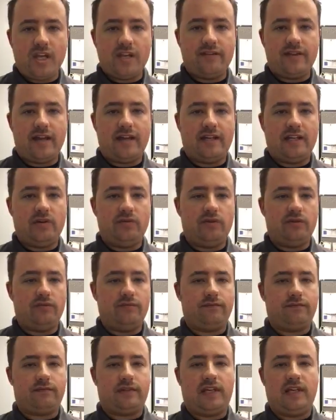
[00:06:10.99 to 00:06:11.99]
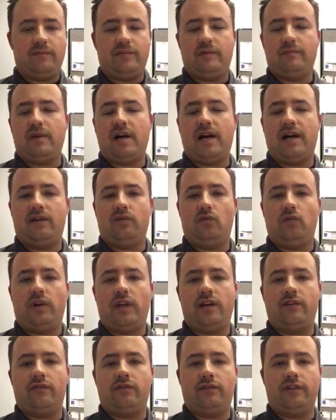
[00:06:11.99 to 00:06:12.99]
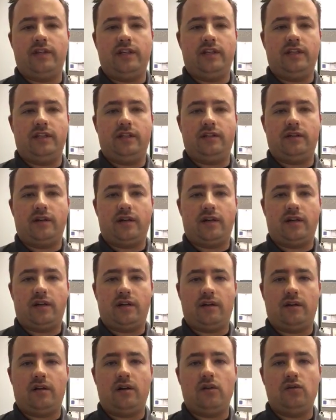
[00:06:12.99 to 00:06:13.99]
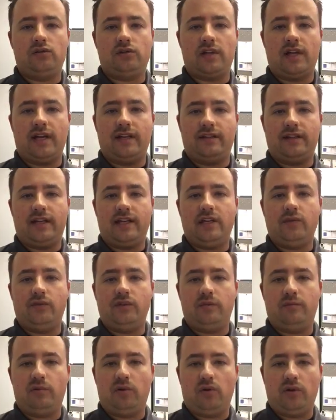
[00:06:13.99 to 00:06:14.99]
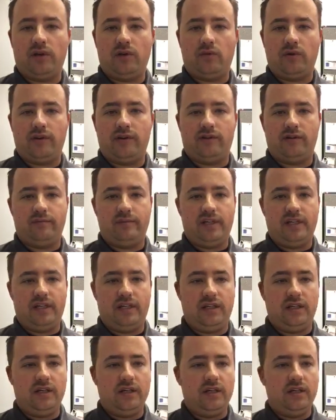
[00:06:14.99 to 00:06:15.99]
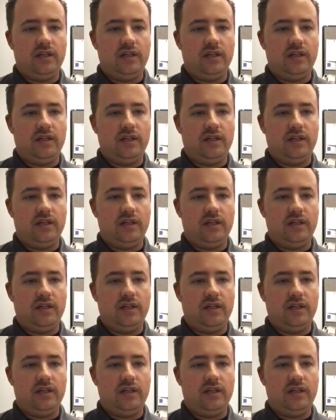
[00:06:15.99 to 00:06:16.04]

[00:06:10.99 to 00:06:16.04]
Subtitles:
that he would keep in mind whatever the hose line that he would deploy, whether it be